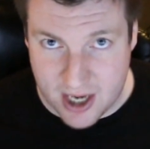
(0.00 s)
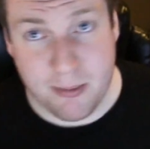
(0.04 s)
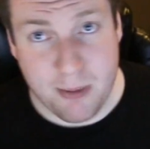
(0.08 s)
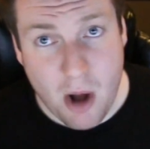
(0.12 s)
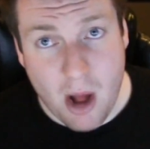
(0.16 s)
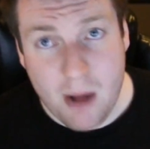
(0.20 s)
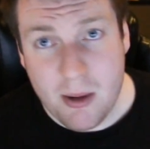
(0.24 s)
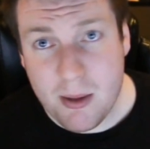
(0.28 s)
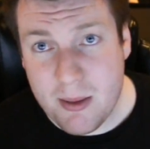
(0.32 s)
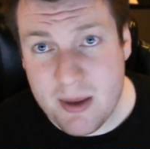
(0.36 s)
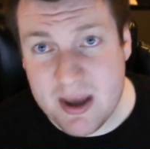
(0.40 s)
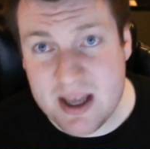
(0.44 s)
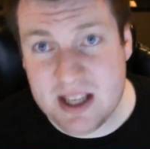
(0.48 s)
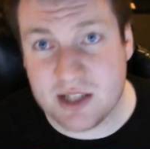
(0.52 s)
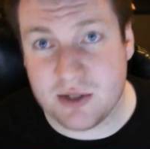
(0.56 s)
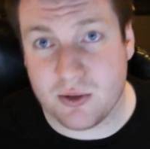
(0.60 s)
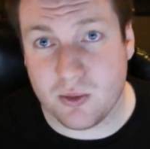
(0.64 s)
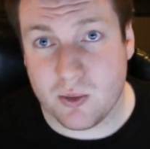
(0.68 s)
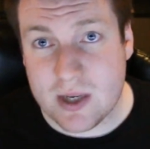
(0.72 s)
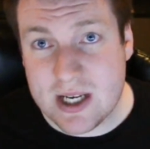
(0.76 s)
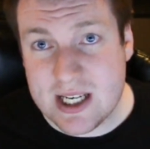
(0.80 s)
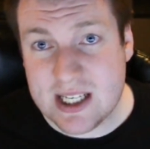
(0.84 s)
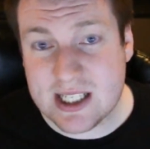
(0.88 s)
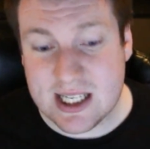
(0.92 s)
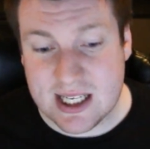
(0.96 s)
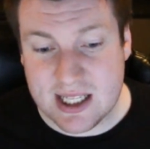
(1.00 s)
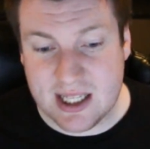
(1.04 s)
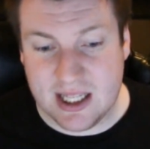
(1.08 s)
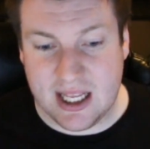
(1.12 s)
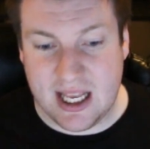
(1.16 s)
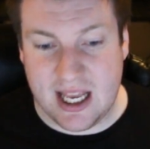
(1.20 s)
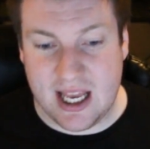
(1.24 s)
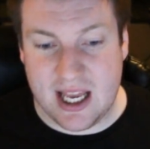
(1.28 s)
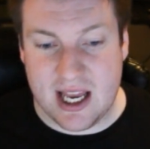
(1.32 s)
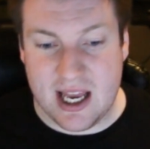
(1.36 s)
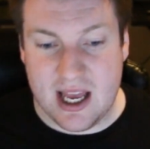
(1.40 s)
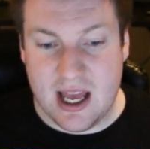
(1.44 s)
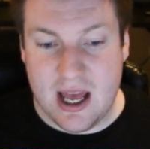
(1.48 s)
Problem is,
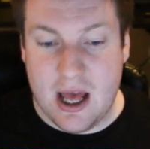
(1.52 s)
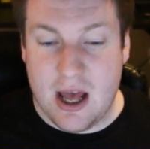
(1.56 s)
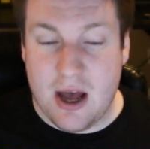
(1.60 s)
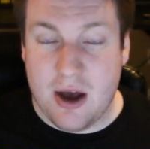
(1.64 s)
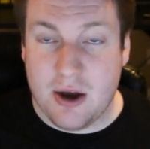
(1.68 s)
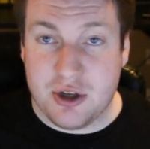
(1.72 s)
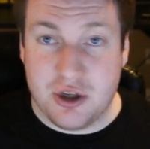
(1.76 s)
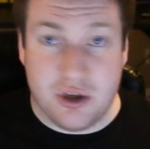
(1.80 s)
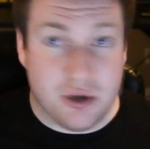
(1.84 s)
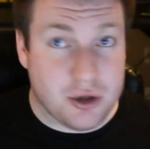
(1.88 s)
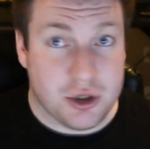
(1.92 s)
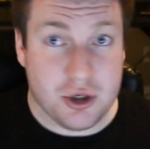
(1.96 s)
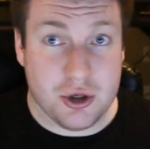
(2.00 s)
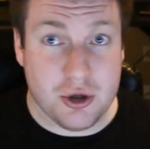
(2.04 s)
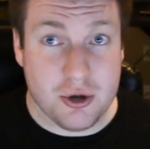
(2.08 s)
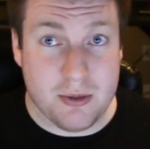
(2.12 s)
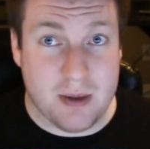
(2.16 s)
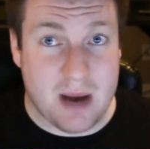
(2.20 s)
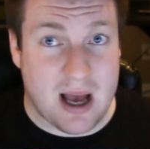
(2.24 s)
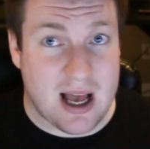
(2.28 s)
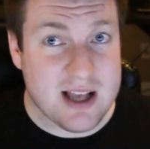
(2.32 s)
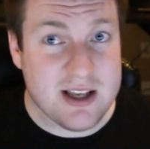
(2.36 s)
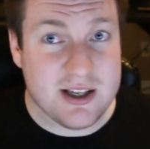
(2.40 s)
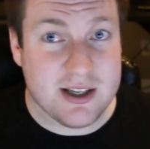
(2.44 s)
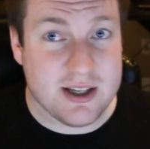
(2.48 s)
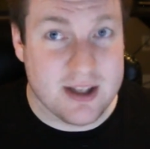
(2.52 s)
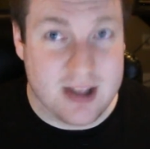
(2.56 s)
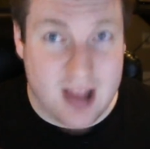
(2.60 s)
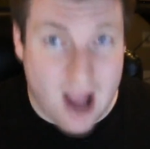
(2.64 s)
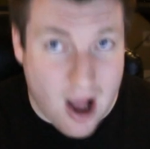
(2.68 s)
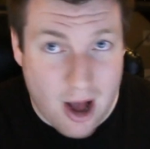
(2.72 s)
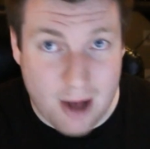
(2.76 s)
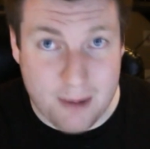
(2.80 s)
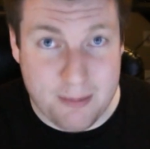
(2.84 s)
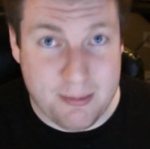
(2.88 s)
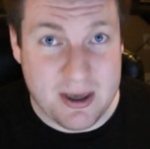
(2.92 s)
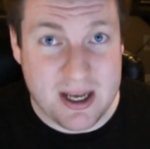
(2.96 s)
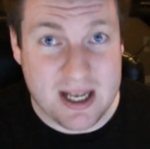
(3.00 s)
recently, YouTube has
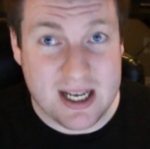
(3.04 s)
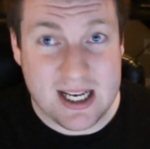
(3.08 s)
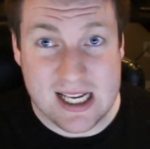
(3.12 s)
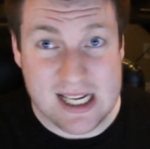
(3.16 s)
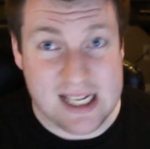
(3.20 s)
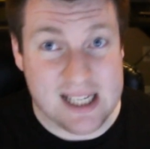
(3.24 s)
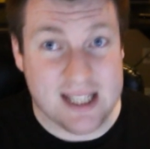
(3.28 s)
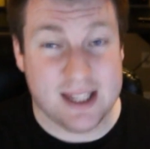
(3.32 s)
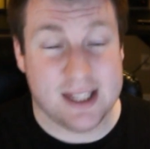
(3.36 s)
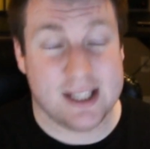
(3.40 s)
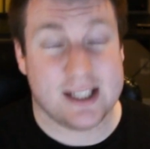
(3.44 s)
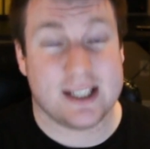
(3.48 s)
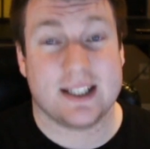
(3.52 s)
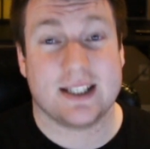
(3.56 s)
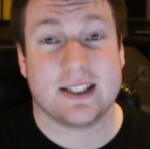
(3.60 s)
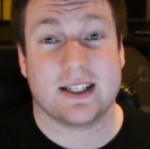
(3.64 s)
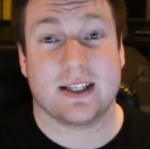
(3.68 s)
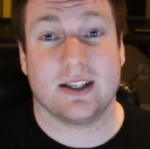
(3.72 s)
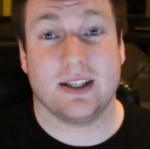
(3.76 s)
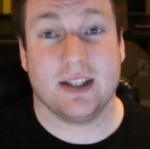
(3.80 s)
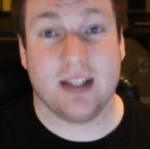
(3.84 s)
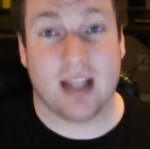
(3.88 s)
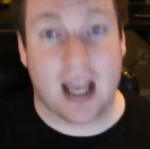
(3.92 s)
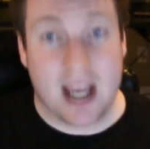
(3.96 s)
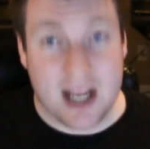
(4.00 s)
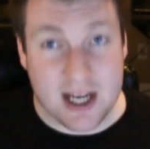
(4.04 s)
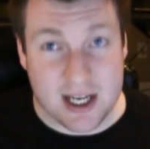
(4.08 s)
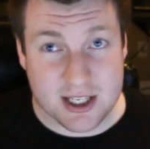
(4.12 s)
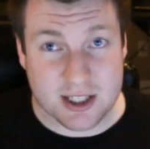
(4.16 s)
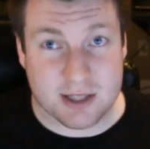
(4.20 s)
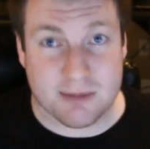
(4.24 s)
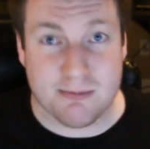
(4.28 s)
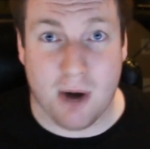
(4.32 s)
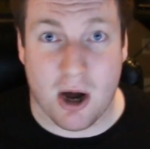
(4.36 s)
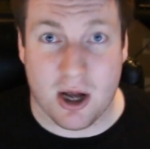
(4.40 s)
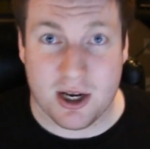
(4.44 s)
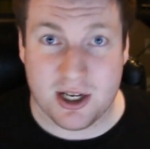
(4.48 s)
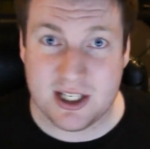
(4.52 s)
not been in the
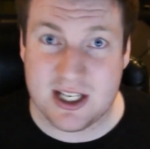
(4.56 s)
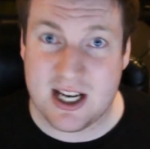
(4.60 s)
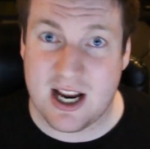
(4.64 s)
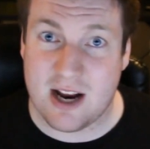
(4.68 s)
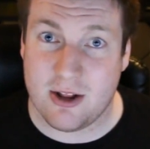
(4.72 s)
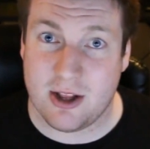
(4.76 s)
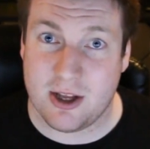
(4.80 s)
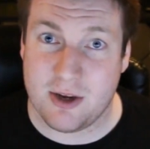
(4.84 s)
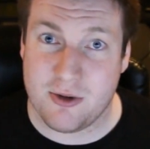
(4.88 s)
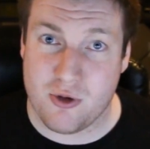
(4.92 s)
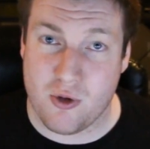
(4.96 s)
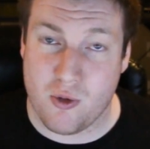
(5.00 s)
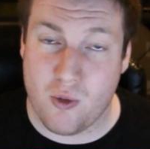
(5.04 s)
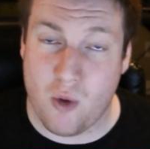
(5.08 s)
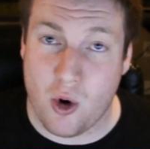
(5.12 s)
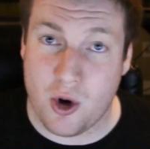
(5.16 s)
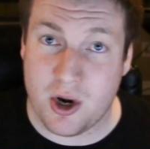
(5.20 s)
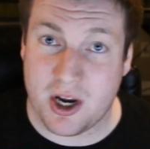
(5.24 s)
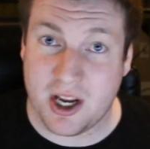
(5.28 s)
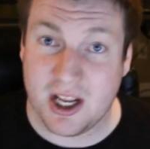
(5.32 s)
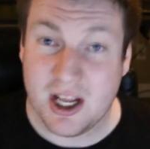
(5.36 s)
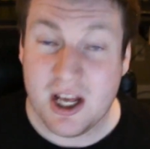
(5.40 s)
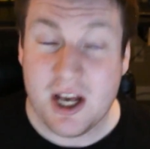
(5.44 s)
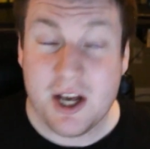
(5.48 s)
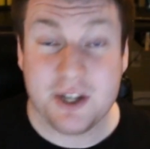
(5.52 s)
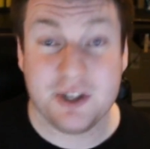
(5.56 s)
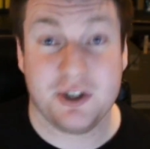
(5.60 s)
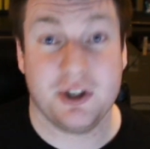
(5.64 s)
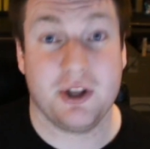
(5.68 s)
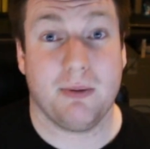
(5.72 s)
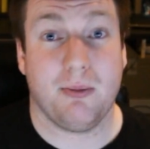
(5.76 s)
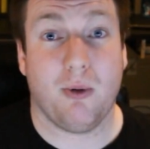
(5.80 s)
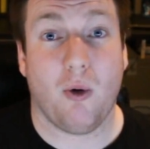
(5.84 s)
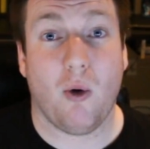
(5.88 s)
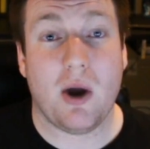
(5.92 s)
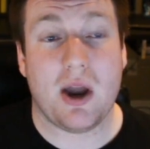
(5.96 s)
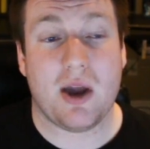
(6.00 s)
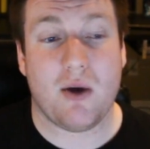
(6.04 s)
slightest monetarily rewarding to the
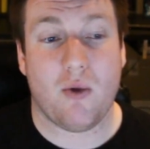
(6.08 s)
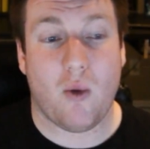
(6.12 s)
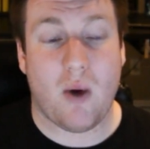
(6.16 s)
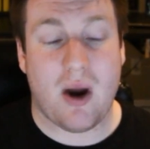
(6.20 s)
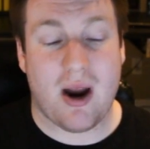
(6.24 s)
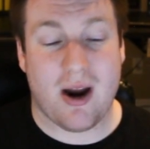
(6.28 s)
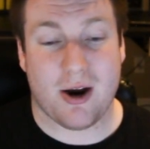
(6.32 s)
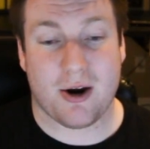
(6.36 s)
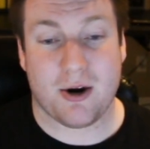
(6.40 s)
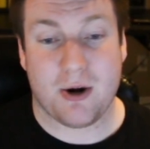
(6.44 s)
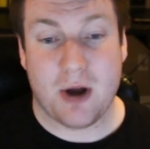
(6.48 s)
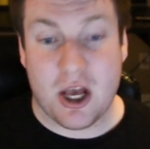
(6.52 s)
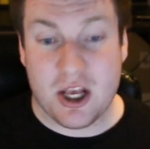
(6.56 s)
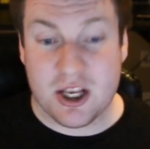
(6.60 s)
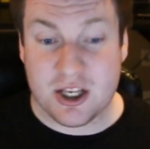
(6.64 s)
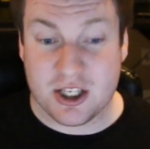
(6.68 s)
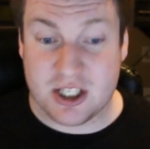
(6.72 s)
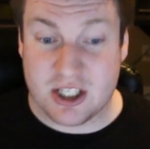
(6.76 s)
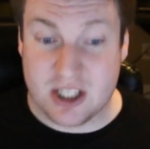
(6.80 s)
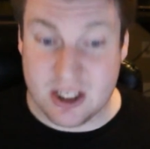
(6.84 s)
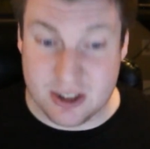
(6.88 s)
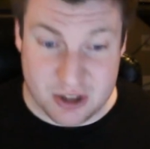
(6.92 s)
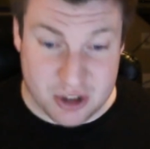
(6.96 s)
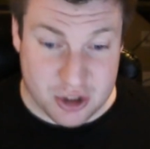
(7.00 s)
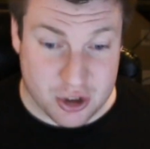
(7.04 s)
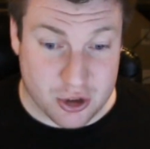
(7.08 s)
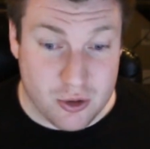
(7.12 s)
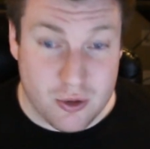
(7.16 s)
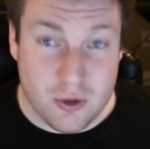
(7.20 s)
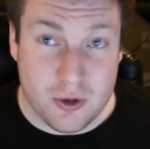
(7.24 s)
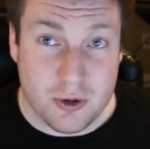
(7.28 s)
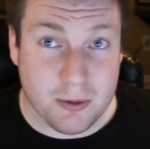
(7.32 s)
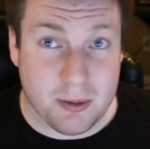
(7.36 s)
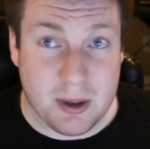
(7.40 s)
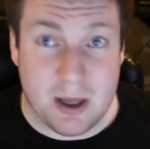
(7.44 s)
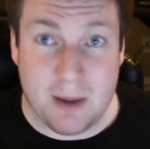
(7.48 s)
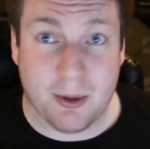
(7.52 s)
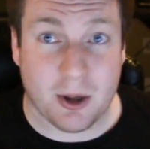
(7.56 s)
point where so
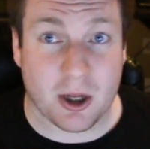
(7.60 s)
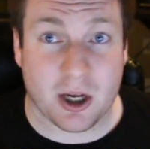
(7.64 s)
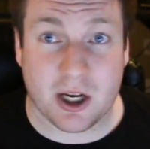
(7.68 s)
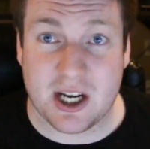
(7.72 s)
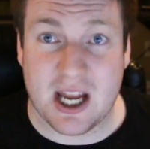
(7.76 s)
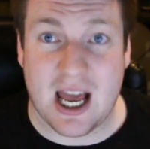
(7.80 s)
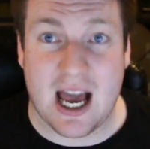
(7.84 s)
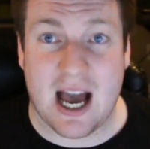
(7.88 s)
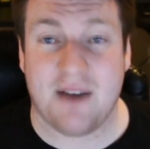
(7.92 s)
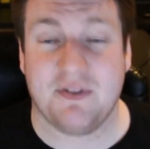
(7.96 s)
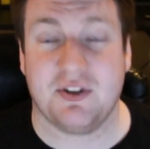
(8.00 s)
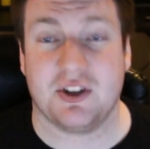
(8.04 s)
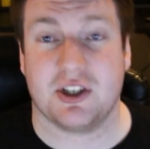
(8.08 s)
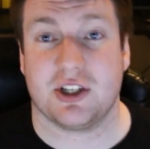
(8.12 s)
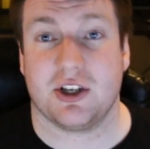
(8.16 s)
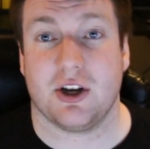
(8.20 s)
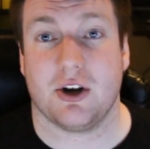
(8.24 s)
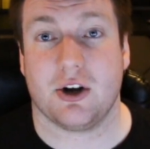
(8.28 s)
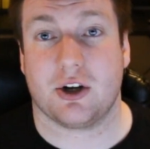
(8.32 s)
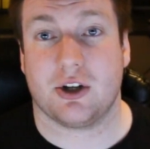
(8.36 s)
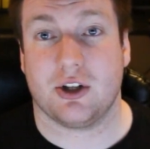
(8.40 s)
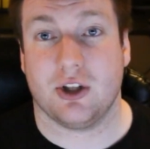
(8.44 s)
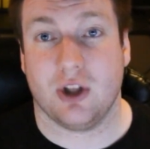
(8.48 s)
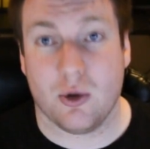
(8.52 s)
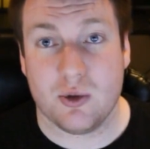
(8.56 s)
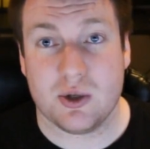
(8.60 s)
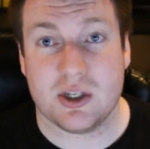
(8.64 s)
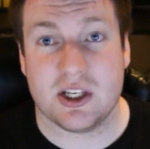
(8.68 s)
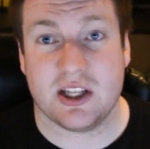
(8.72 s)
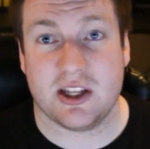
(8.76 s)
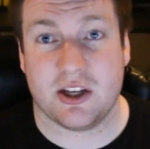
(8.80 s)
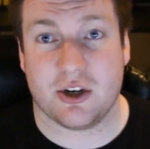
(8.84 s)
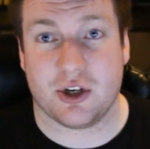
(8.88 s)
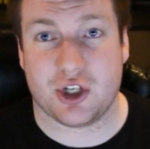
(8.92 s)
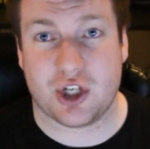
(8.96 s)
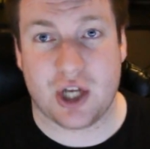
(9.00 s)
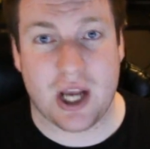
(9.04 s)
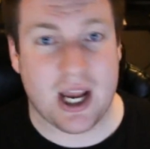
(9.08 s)
soon people are going to have to start closing
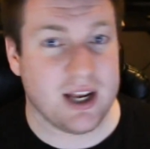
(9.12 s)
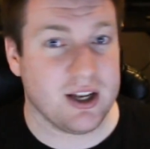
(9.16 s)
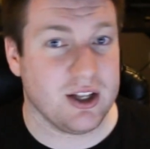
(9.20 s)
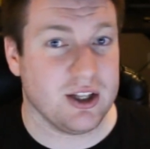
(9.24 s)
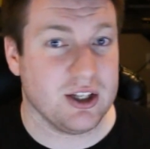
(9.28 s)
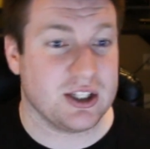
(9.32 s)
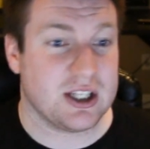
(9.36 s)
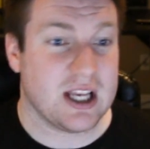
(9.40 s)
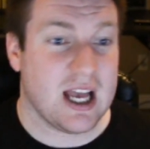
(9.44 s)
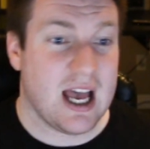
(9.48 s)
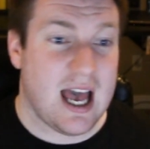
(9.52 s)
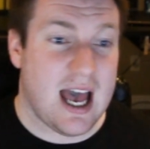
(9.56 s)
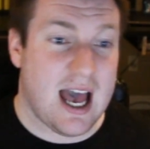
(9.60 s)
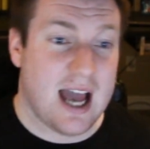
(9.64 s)
their channels